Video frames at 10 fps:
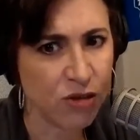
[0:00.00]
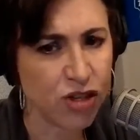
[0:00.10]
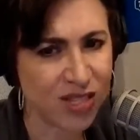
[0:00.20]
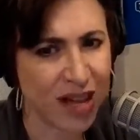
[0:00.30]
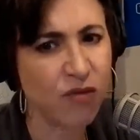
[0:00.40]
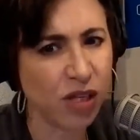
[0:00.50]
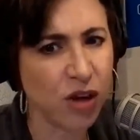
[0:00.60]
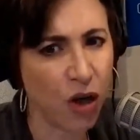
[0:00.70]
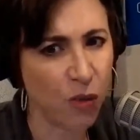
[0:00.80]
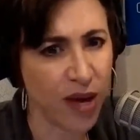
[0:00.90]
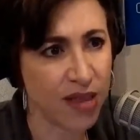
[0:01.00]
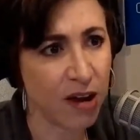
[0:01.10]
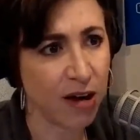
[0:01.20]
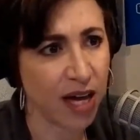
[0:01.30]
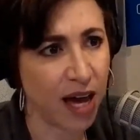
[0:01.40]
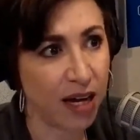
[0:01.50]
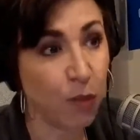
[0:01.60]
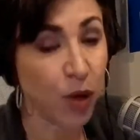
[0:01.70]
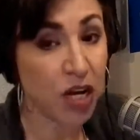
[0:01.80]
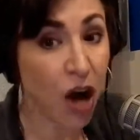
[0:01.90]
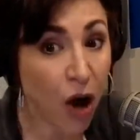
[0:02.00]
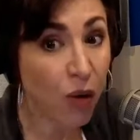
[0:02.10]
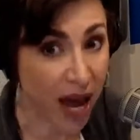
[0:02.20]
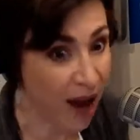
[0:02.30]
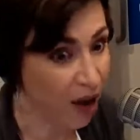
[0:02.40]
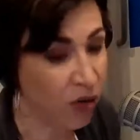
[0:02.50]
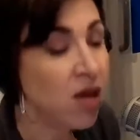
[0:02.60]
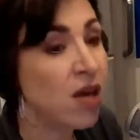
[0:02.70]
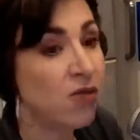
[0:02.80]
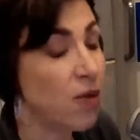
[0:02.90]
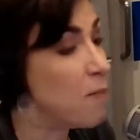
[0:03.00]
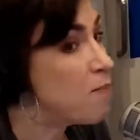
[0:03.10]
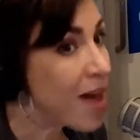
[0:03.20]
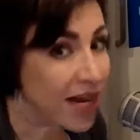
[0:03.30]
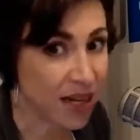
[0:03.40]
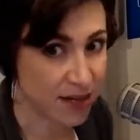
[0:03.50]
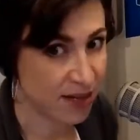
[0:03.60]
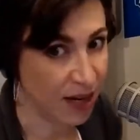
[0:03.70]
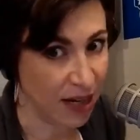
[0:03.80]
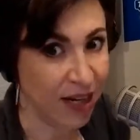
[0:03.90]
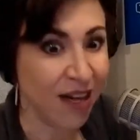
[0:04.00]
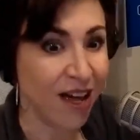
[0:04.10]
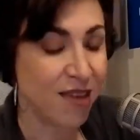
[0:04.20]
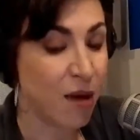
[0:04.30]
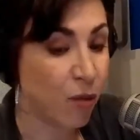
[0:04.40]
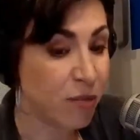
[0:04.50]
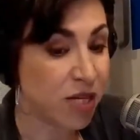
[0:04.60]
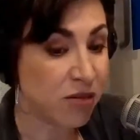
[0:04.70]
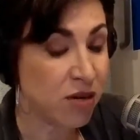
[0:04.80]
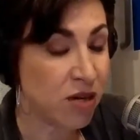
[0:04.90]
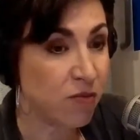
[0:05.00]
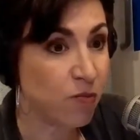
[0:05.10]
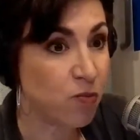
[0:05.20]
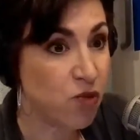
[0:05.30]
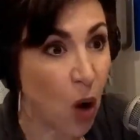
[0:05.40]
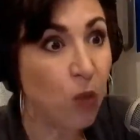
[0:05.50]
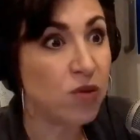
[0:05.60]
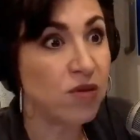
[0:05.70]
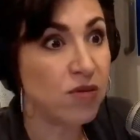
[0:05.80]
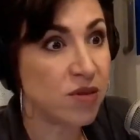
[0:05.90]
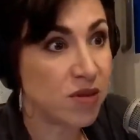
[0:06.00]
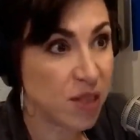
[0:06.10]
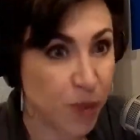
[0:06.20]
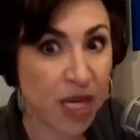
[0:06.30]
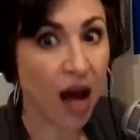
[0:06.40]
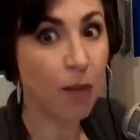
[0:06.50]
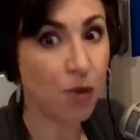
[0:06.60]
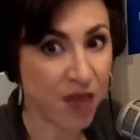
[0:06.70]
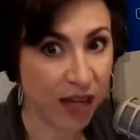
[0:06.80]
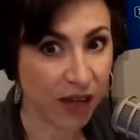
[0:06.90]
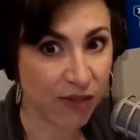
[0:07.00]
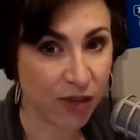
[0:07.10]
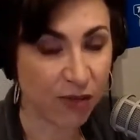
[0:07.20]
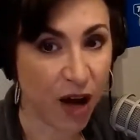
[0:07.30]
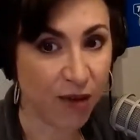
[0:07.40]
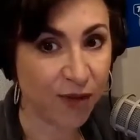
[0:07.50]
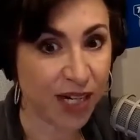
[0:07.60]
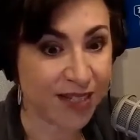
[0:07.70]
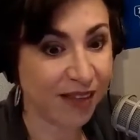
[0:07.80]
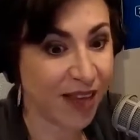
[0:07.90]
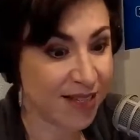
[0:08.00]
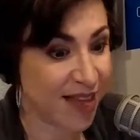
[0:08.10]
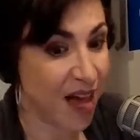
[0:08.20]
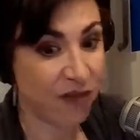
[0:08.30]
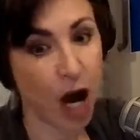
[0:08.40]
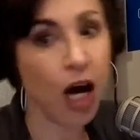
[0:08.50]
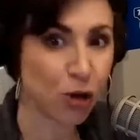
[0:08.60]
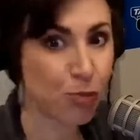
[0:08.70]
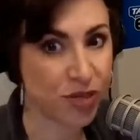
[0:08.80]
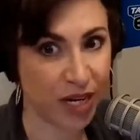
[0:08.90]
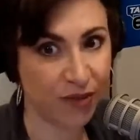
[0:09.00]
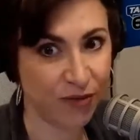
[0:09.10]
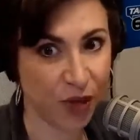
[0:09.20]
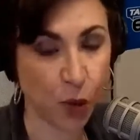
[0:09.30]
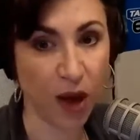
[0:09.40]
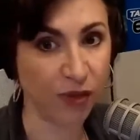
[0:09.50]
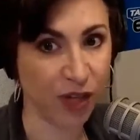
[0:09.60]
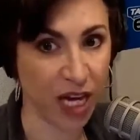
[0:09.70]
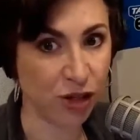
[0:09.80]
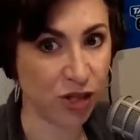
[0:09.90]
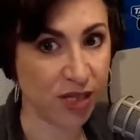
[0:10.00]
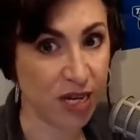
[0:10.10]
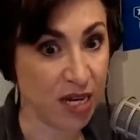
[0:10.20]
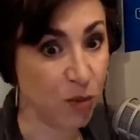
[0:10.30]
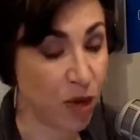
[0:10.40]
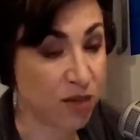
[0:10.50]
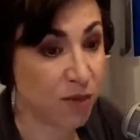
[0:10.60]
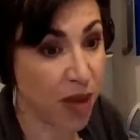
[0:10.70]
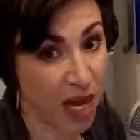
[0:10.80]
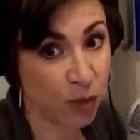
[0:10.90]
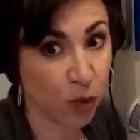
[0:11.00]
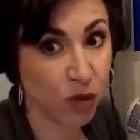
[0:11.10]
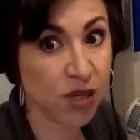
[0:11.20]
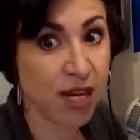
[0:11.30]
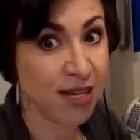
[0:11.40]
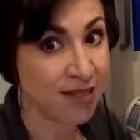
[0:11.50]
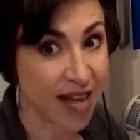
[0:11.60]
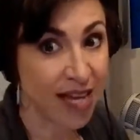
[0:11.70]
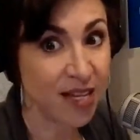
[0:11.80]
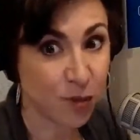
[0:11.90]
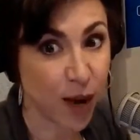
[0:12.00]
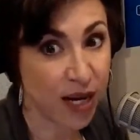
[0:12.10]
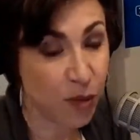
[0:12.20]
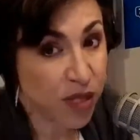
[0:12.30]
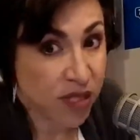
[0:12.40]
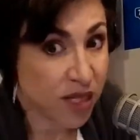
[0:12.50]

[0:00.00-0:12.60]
She's not really all the way there yet. And we know now from many a study that women don't speak up with that level of confidence unless they have 100% of the qualifications needed, whereas a man will say he's ready with